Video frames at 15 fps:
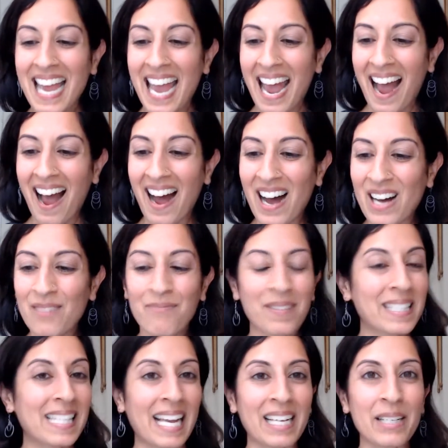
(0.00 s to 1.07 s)

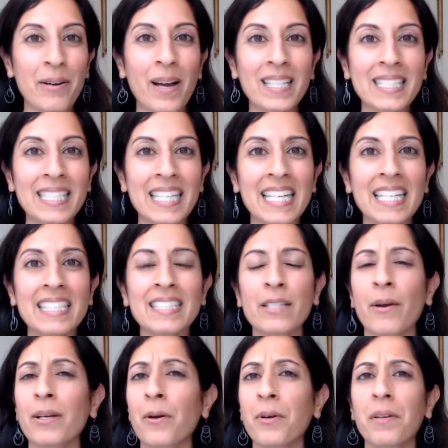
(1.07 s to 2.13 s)
The second question,
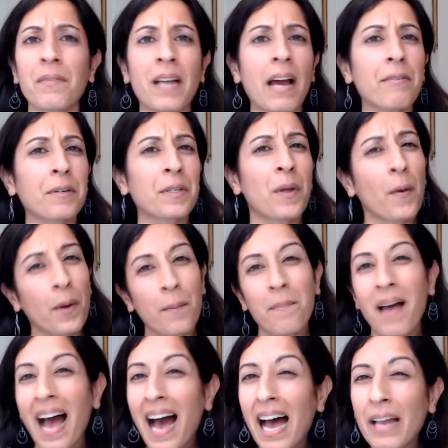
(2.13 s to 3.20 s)
so I don't even have a yoga
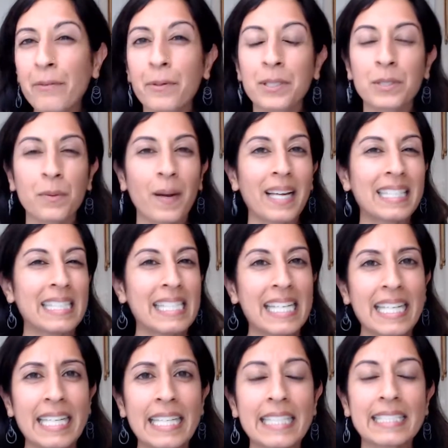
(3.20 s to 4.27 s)
mat. What do I
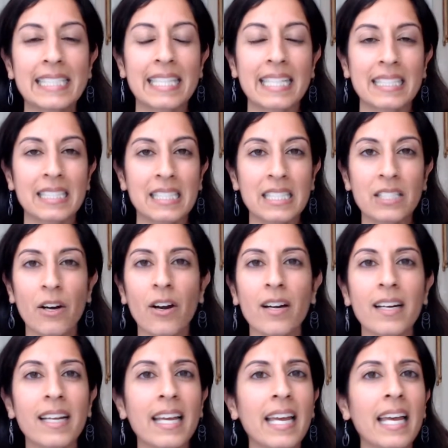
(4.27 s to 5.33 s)
need to get
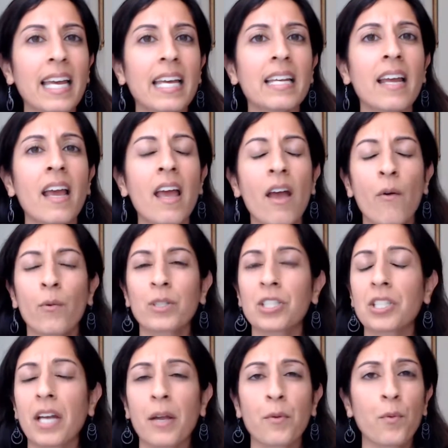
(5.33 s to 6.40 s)
started? What
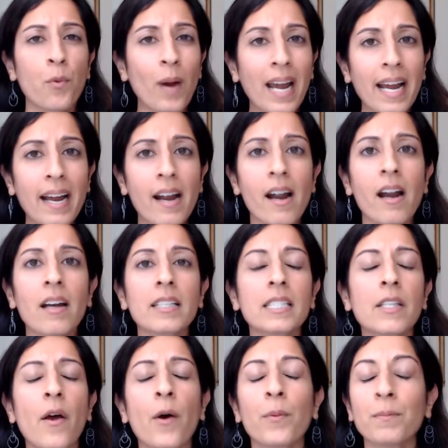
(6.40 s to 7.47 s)
should I wear?
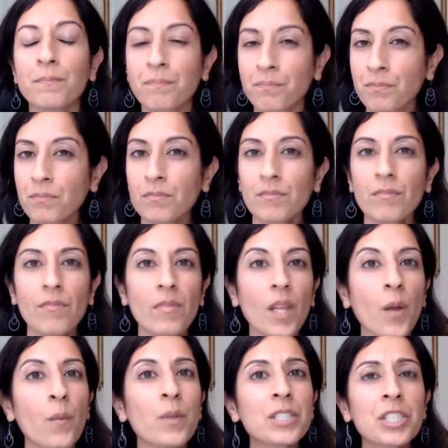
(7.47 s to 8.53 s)
So
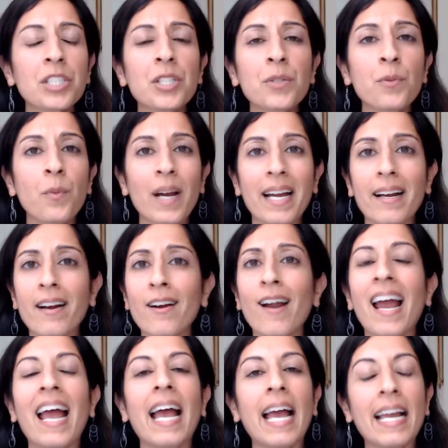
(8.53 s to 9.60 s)
what should you
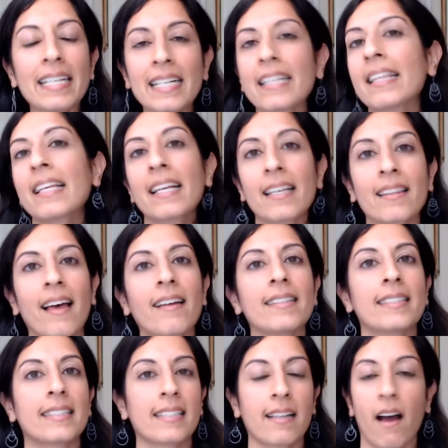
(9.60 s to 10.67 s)
wear? Anything that
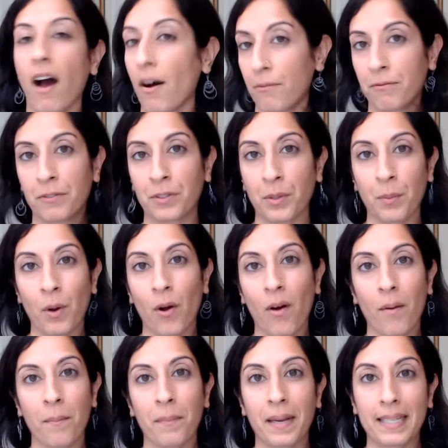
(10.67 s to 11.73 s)
is
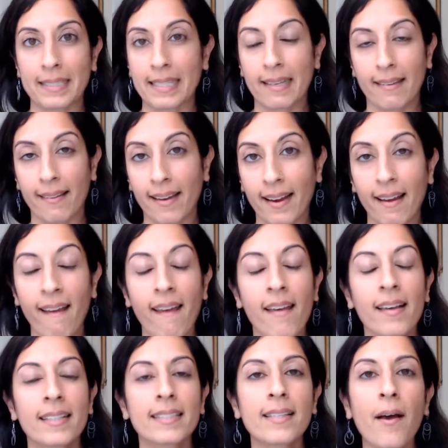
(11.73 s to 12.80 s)
comfortable, basically.
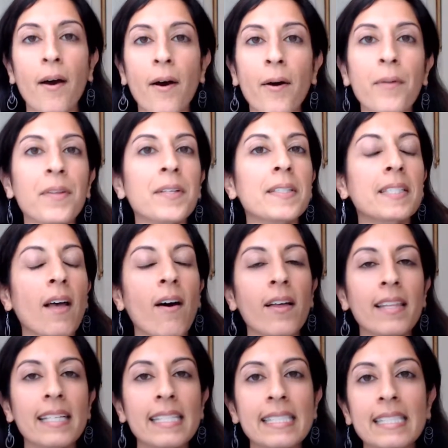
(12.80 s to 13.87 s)
So there's
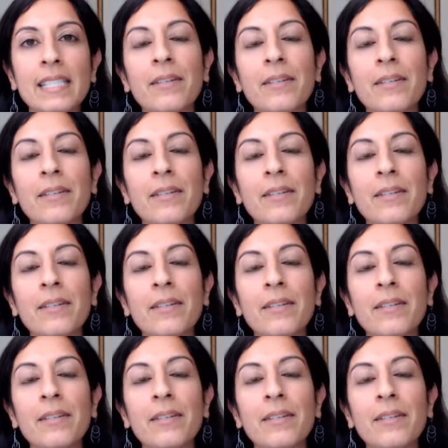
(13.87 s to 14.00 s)
all these,